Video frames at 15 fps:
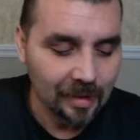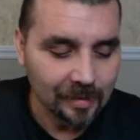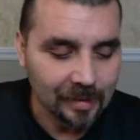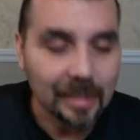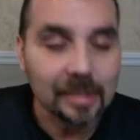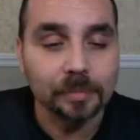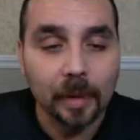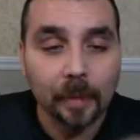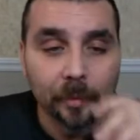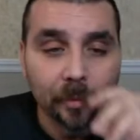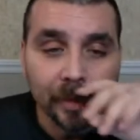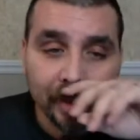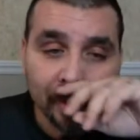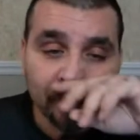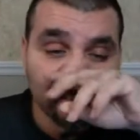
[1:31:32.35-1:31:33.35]
That's my
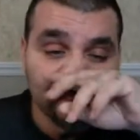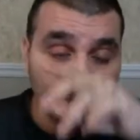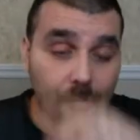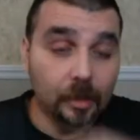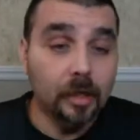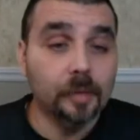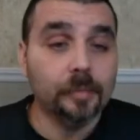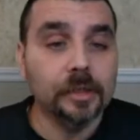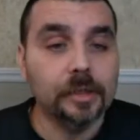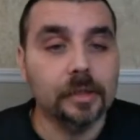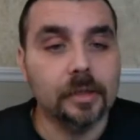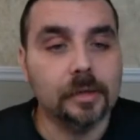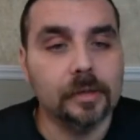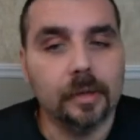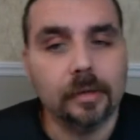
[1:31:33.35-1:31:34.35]
point. I mean, I'm going to be
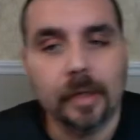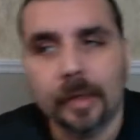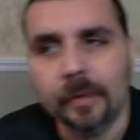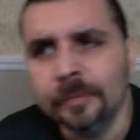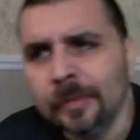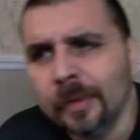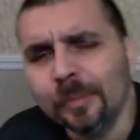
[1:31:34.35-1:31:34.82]
judged on that.